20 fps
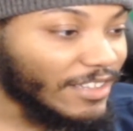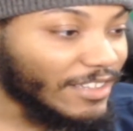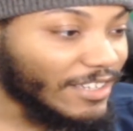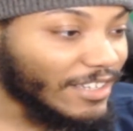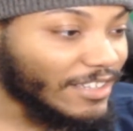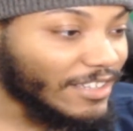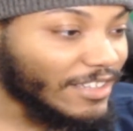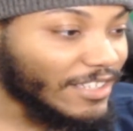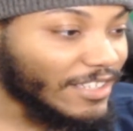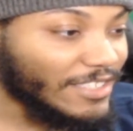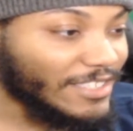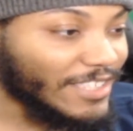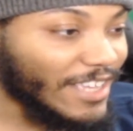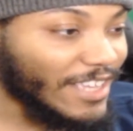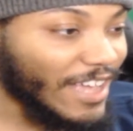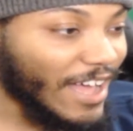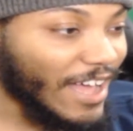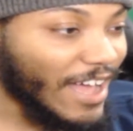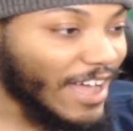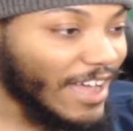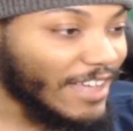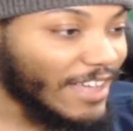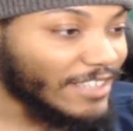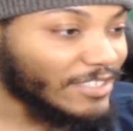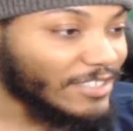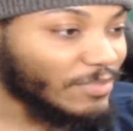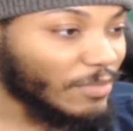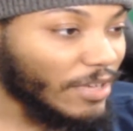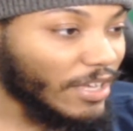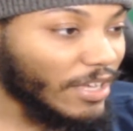Look at these
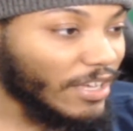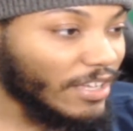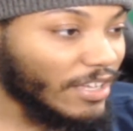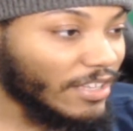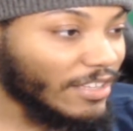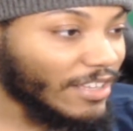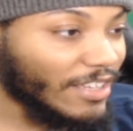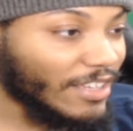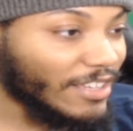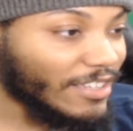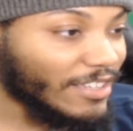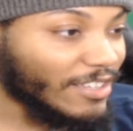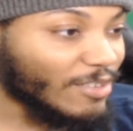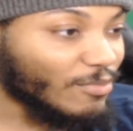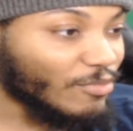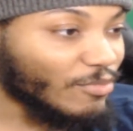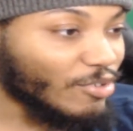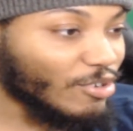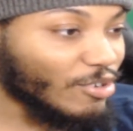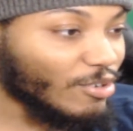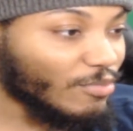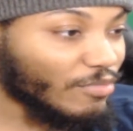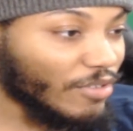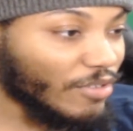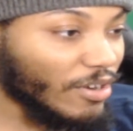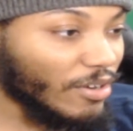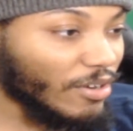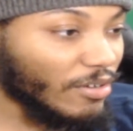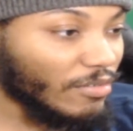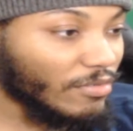guys, man. Like, come on,
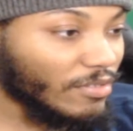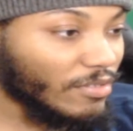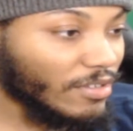bro.